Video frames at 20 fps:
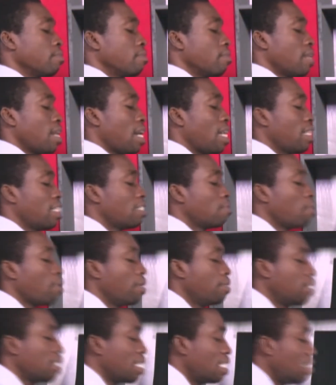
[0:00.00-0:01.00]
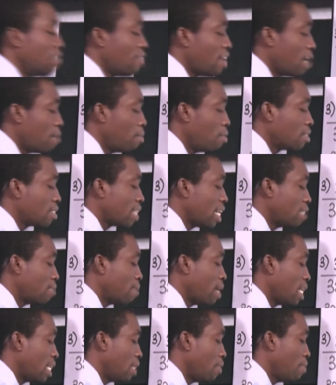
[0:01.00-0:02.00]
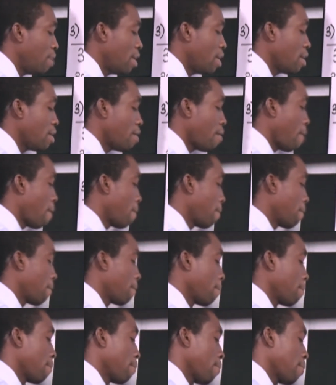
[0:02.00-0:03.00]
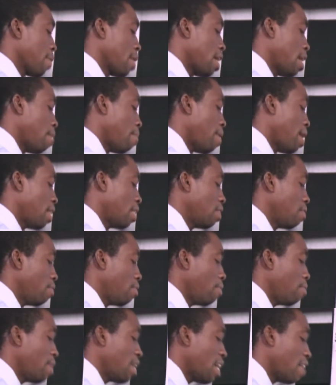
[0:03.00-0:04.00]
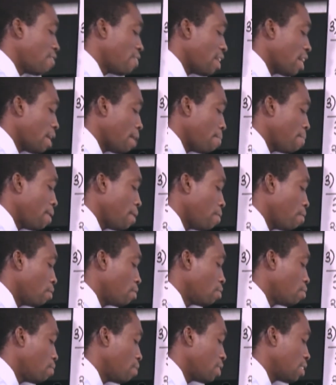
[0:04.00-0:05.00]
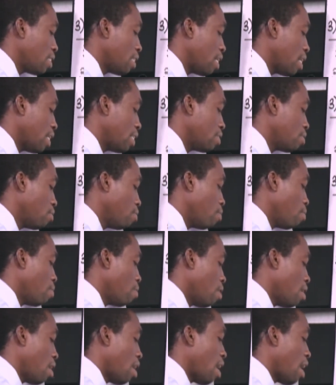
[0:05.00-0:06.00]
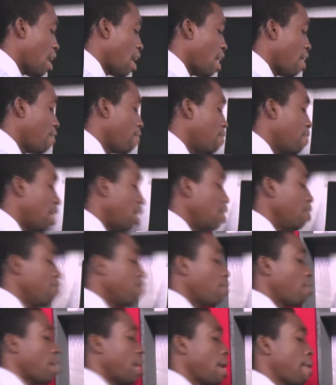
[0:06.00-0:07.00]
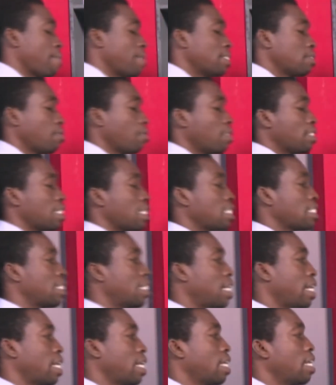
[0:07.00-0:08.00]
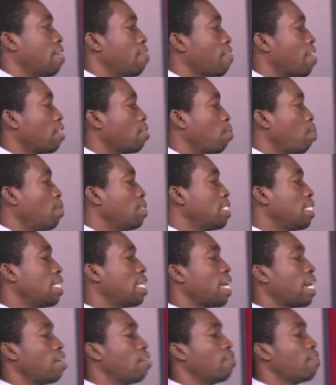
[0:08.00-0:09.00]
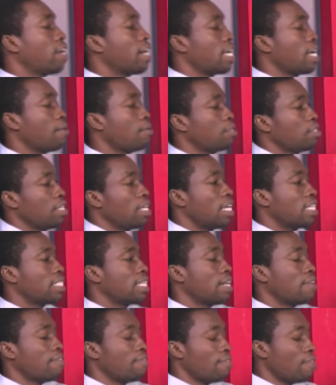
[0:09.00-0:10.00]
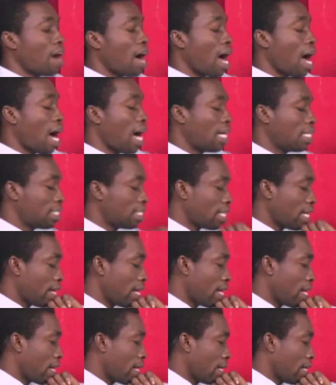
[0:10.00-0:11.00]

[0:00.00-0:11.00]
At this point, you can divide both sides by 3, and by 3 we have m equal to what? 9. So our value for m is what? It's 9. If you have to put in 9 over here, we should get our answer here.